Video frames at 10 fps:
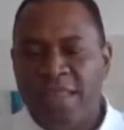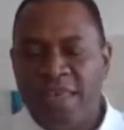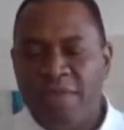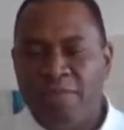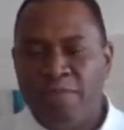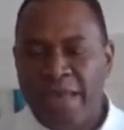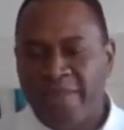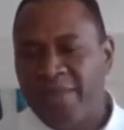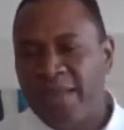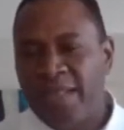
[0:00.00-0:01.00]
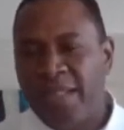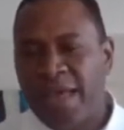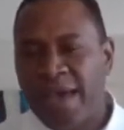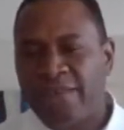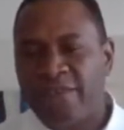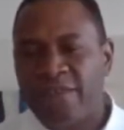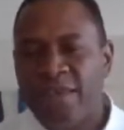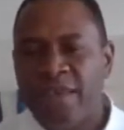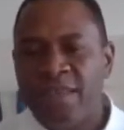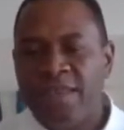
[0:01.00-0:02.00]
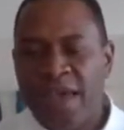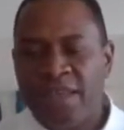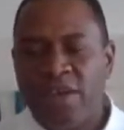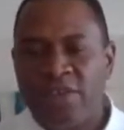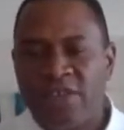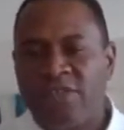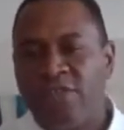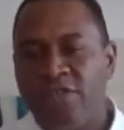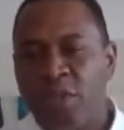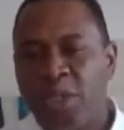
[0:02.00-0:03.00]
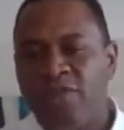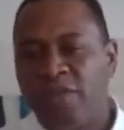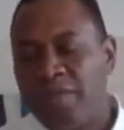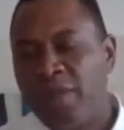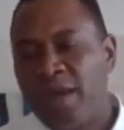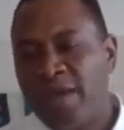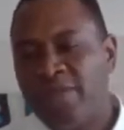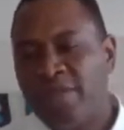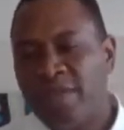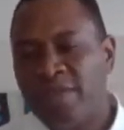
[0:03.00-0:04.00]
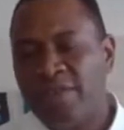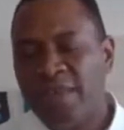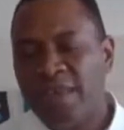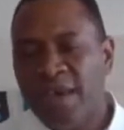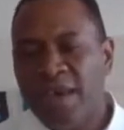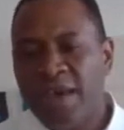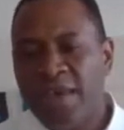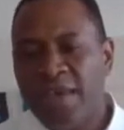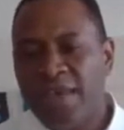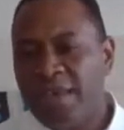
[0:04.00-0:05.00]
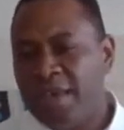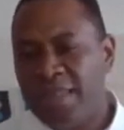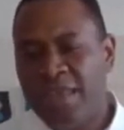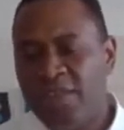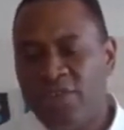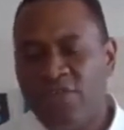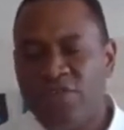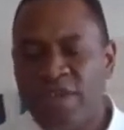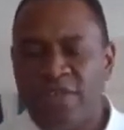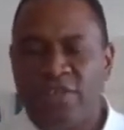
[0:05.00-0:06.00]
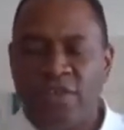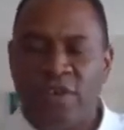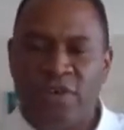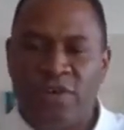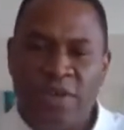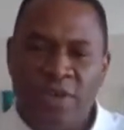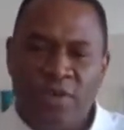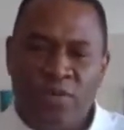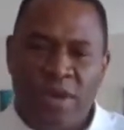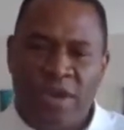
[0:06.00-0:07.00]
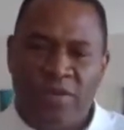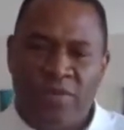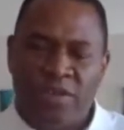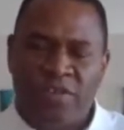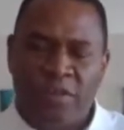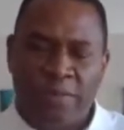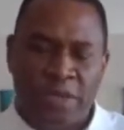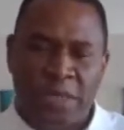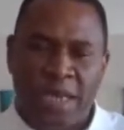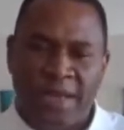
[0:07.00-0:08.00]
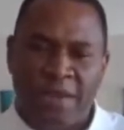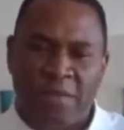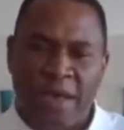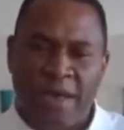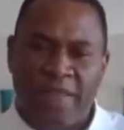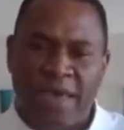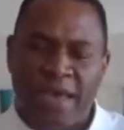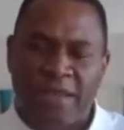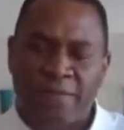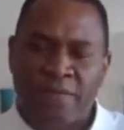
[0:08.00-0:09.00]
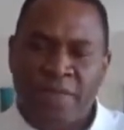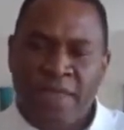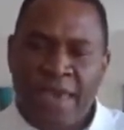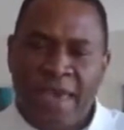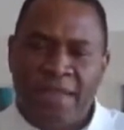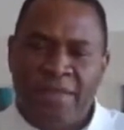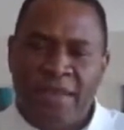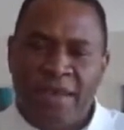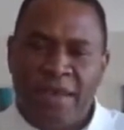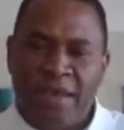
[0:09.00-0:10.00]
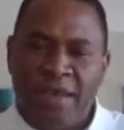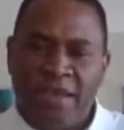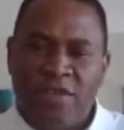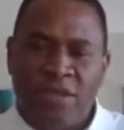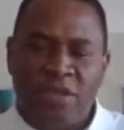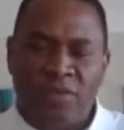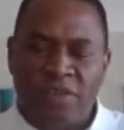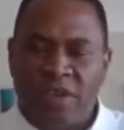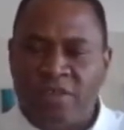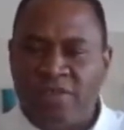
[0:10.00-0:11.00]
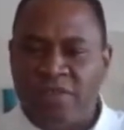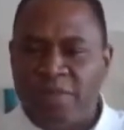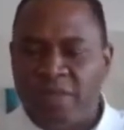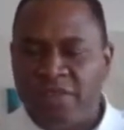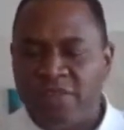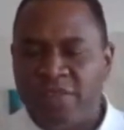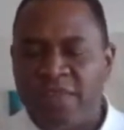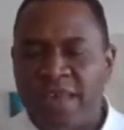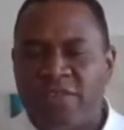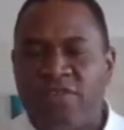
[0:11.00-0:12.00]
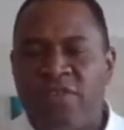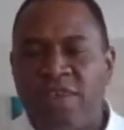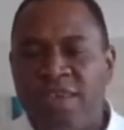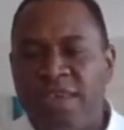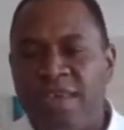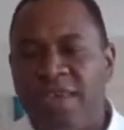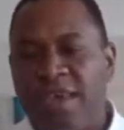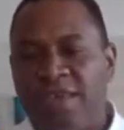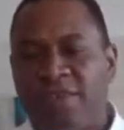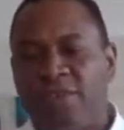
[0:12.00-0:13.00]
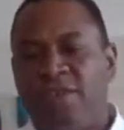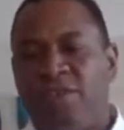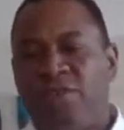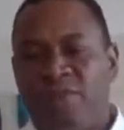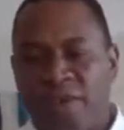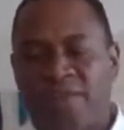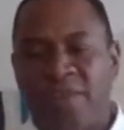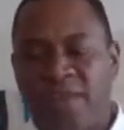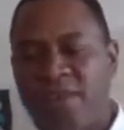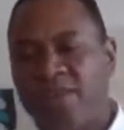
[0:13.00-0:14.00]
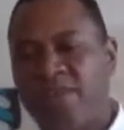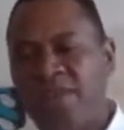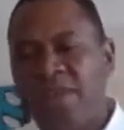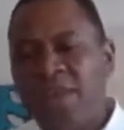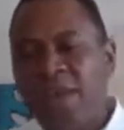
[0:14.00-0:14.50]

the best-in-class diagnostic solution for appliances in the industry. So we're super excited about that, and as a result of some of this success, GE has continued to invest in us,